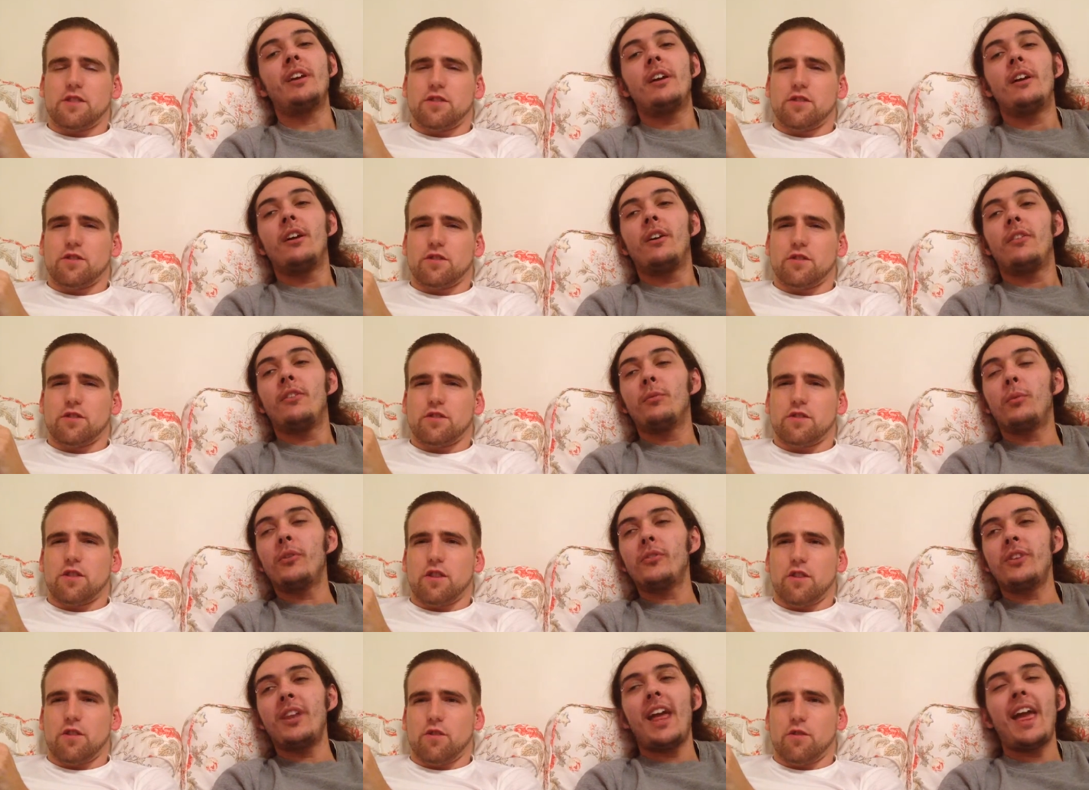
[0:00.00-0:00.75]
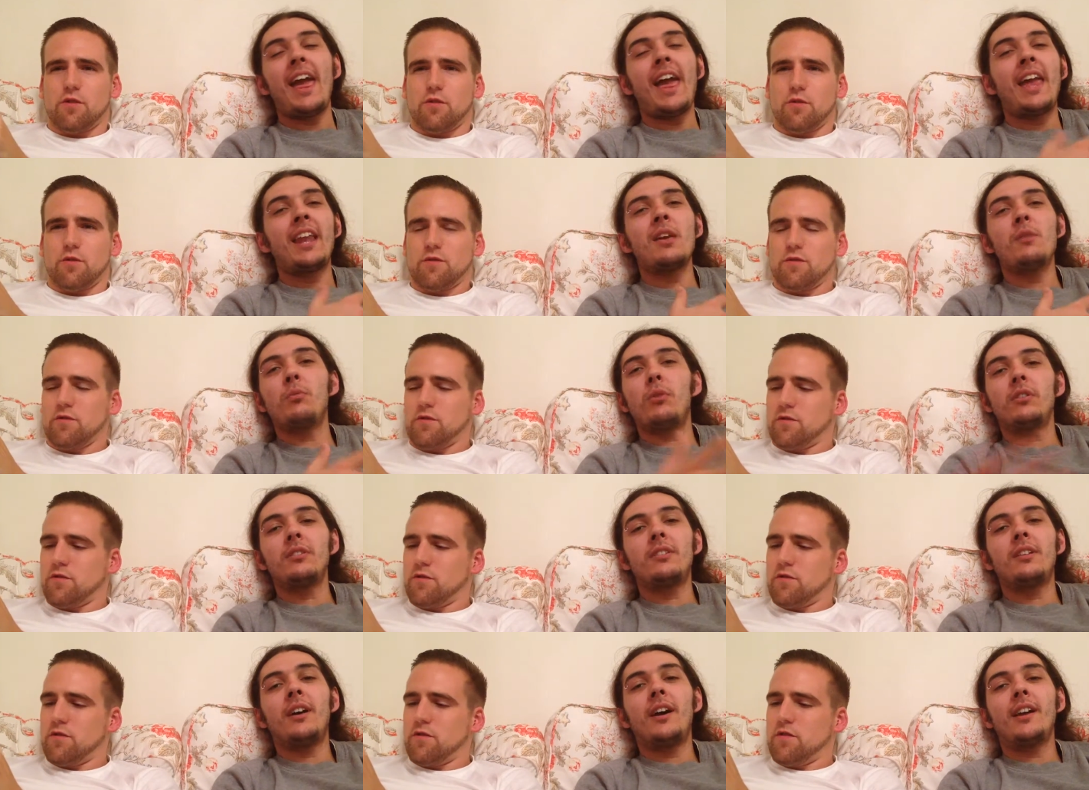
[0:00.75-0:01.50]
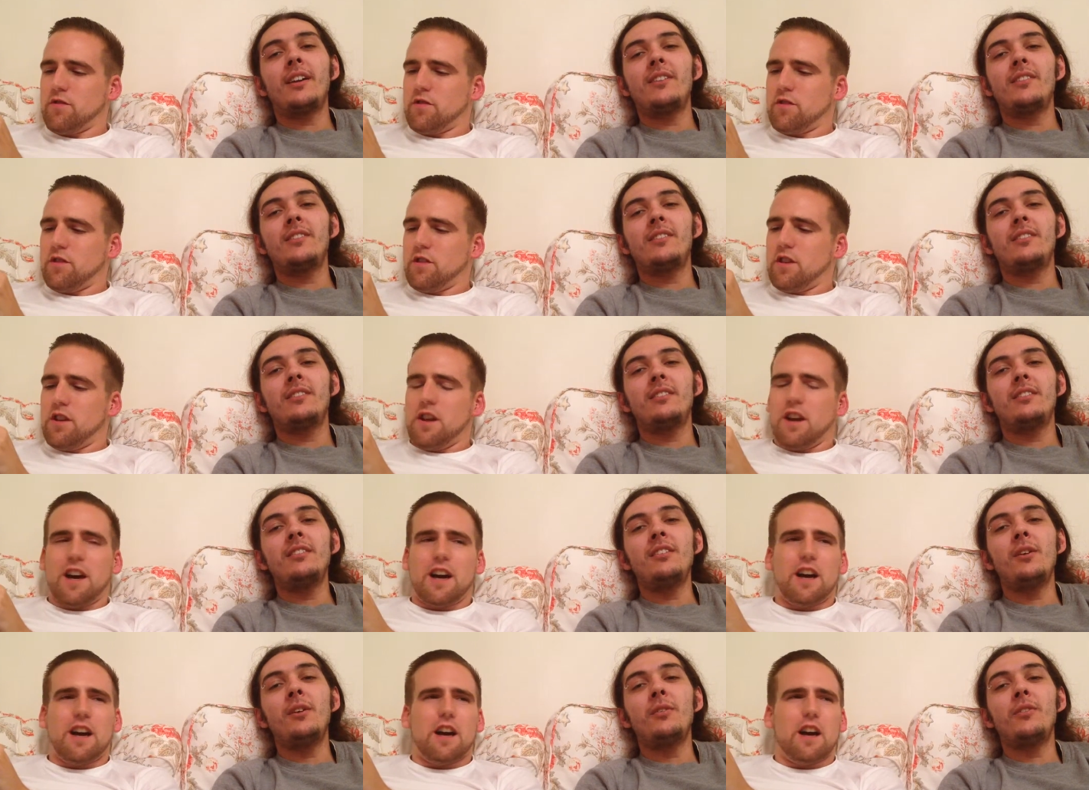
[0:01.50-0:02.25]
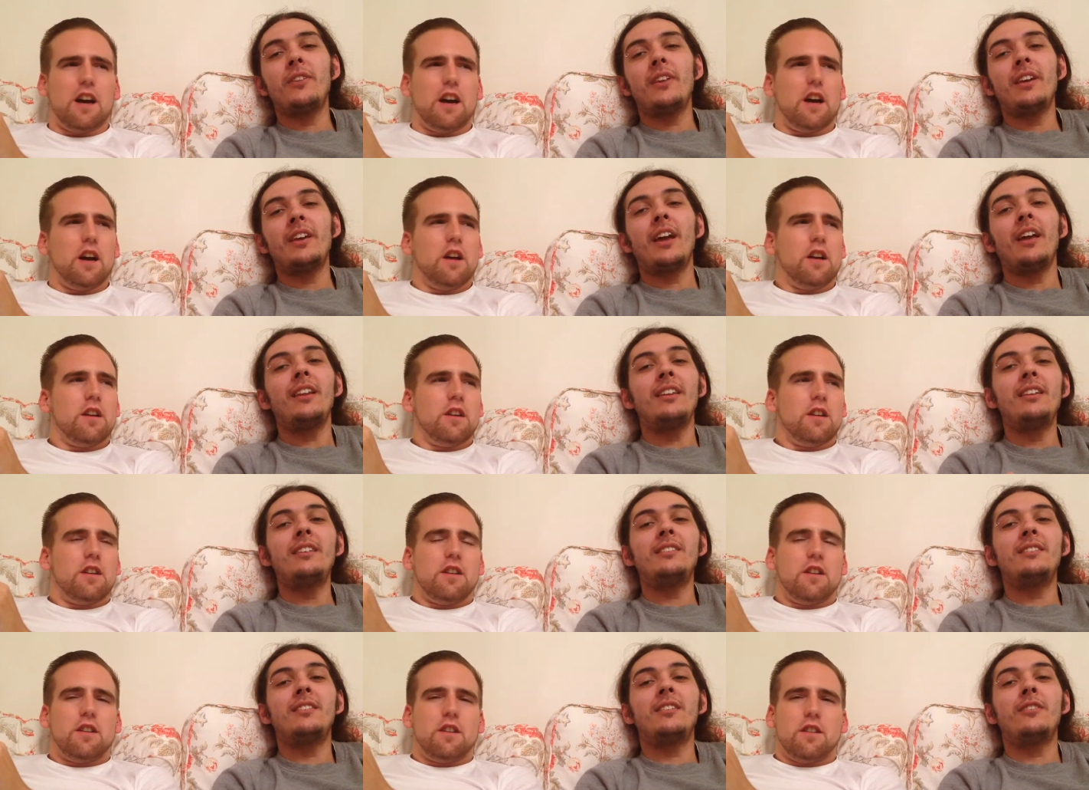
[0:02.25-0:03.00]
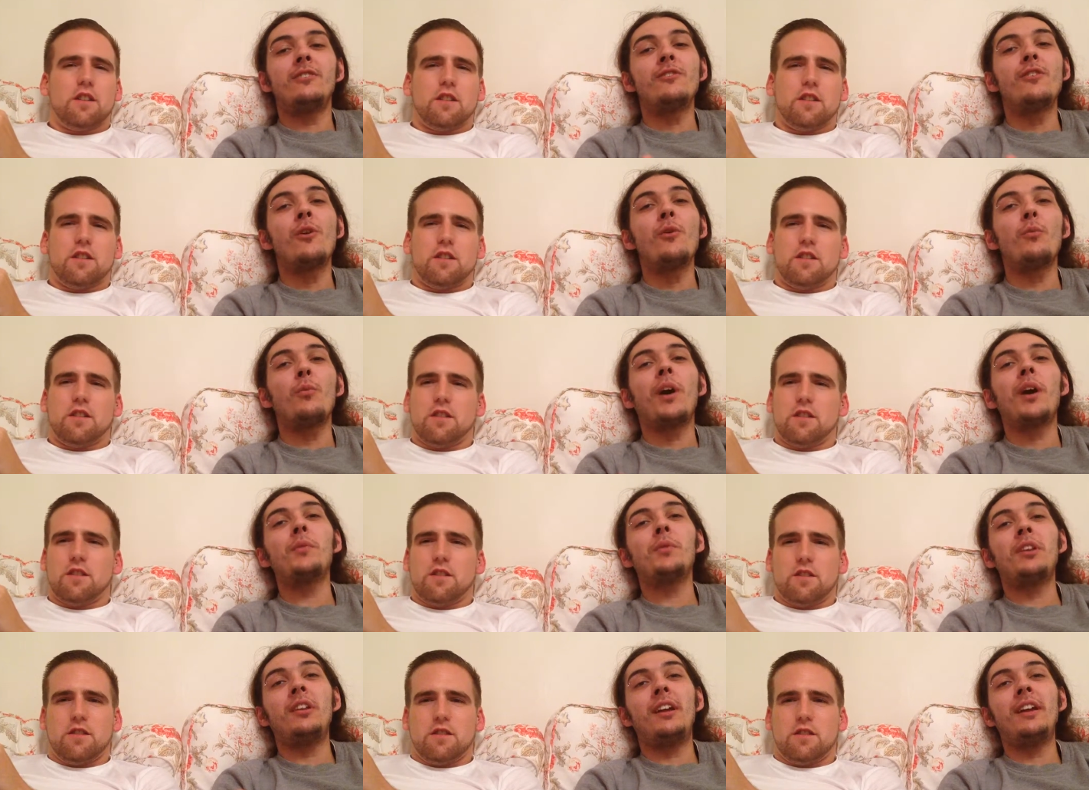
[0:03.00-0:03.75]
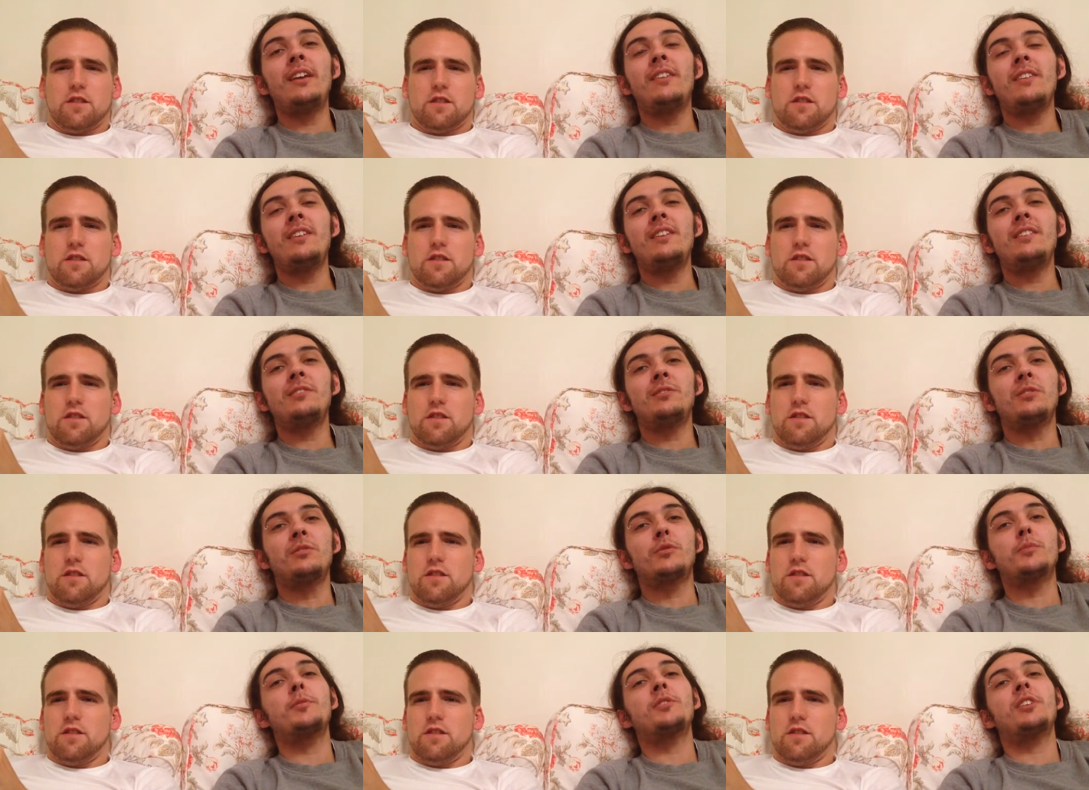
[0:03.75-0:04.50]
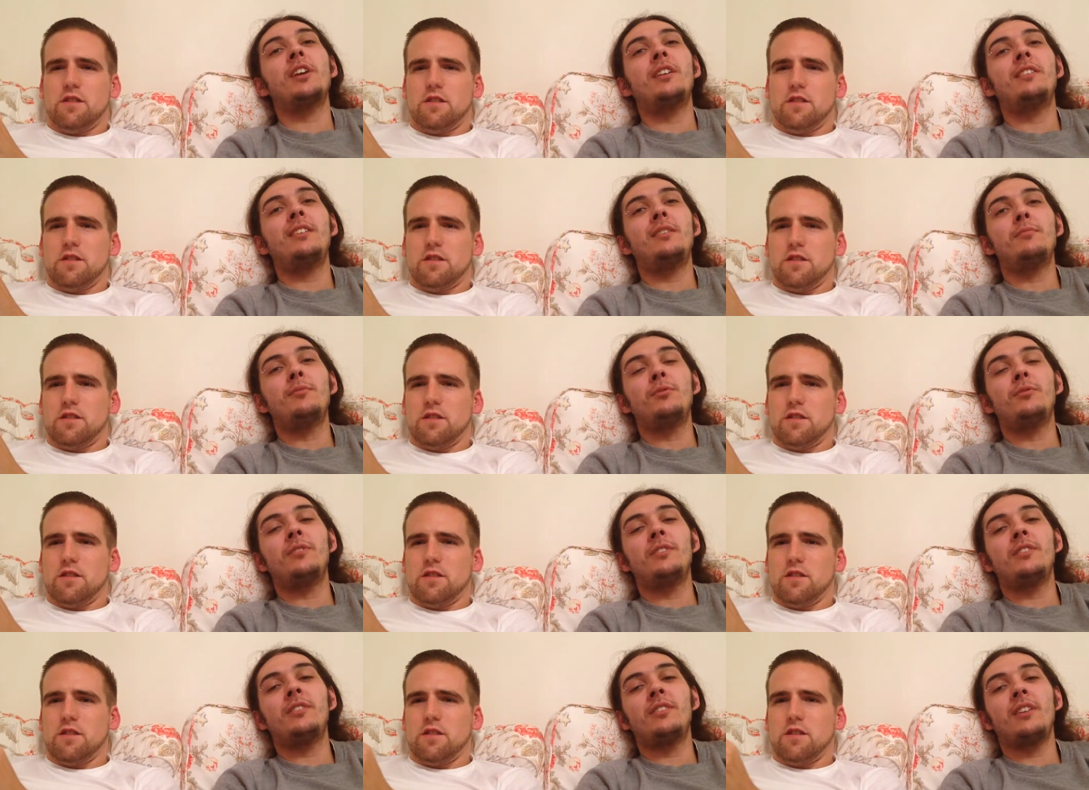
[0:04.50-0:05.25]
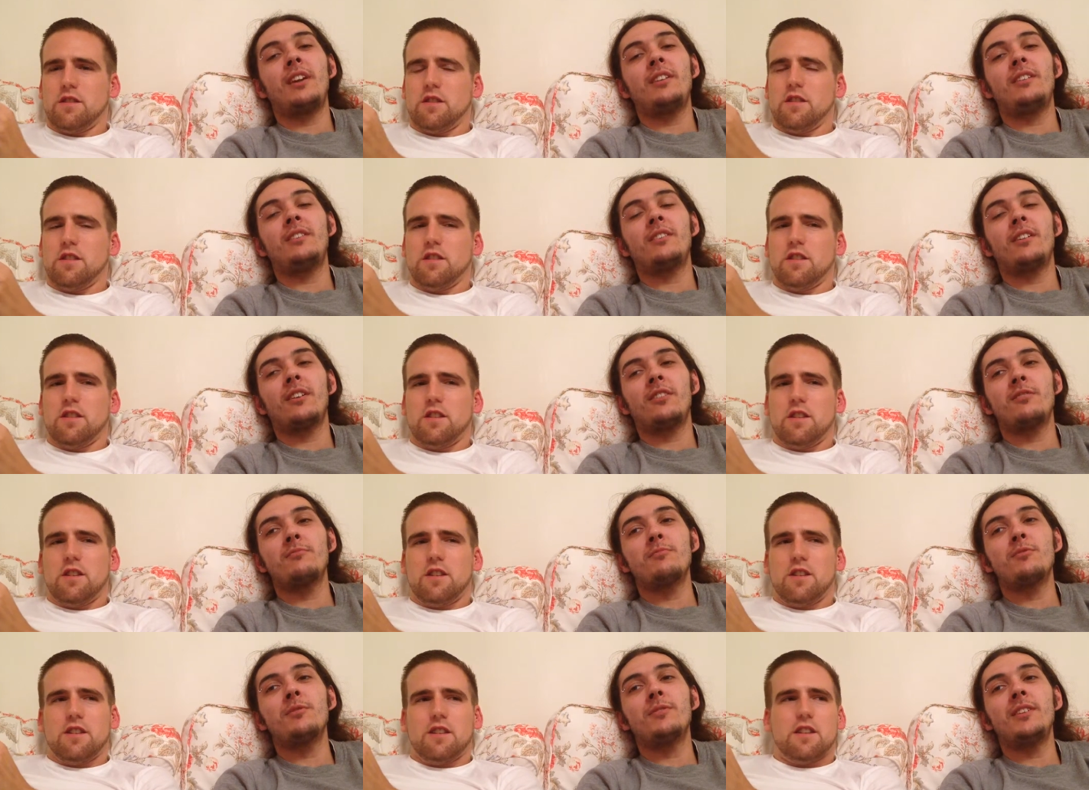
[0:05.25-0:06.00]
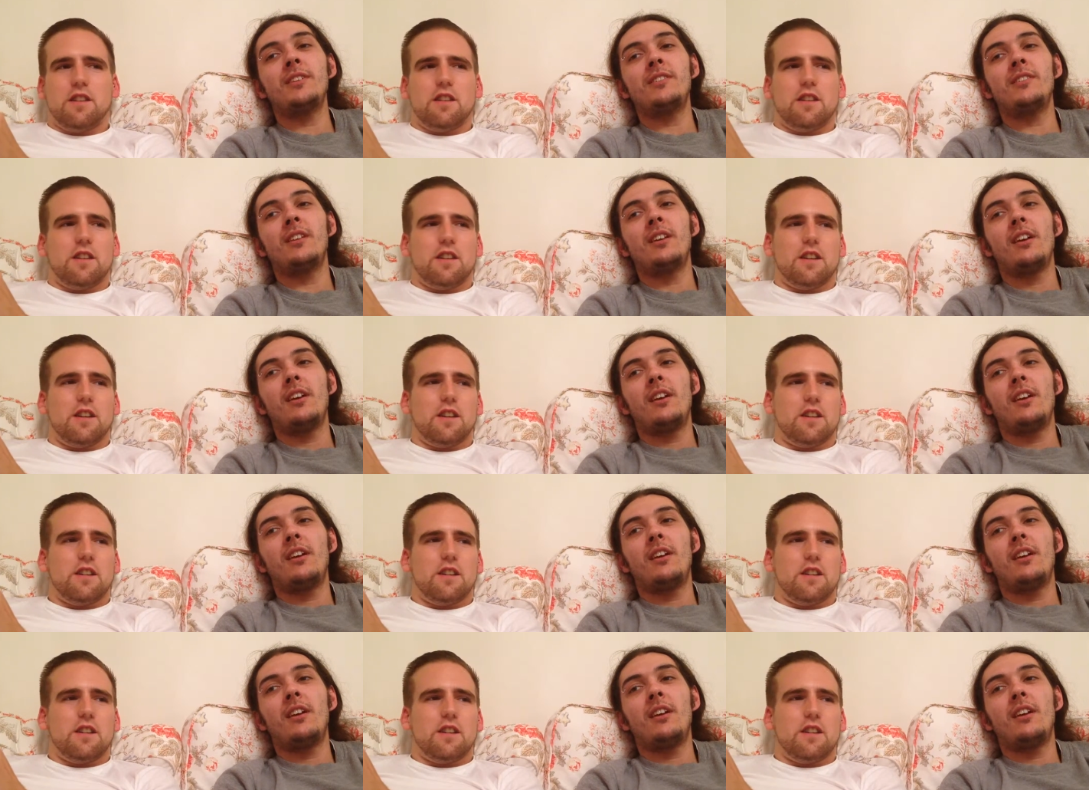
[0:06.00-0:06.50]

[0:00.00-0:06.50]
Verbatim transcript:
Speaker 1: It's just there wasn't so... any one-liners. You know, it's like at least know why we like these sort of rubbish eighties movies, eighties action movies.